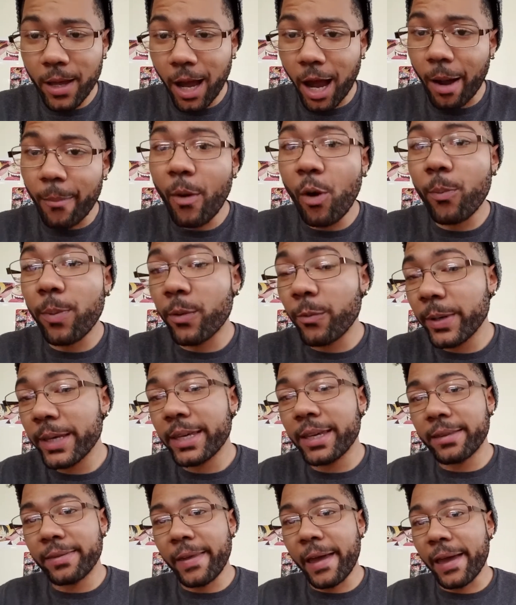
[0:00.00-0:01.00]
I'm hoping we
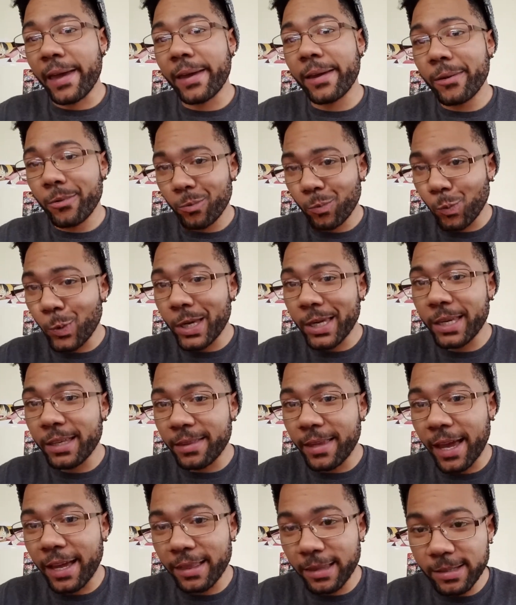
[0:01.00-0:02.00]
get that. We get
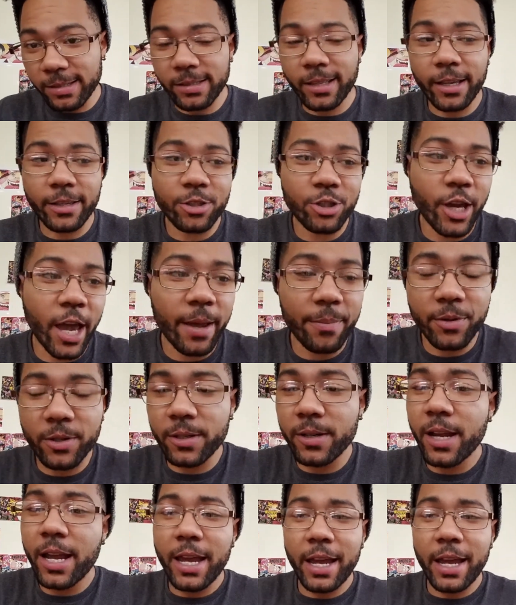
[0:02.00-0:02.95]
that this next chapter.